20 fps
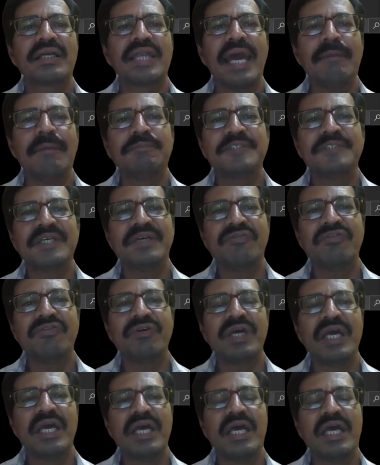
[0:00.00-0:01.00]
types of
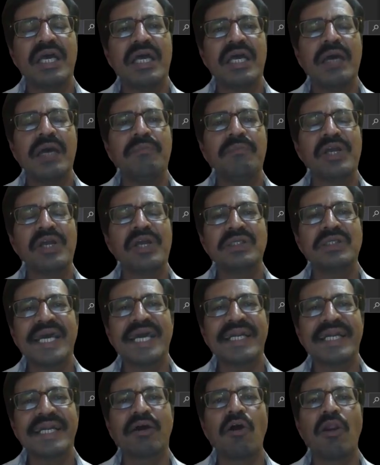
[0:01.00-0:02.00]
embryo
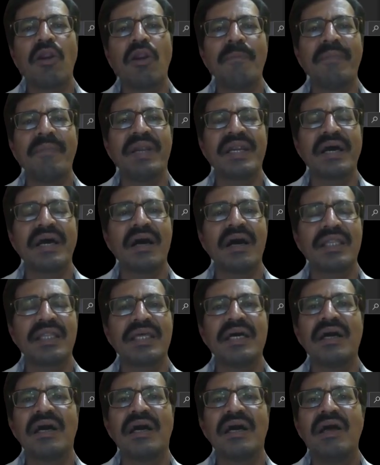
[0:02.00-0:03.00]
sac development or
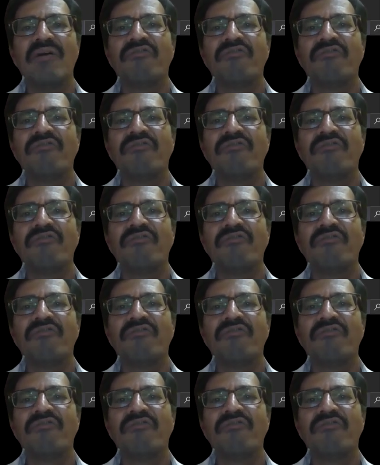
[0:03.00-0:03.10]
the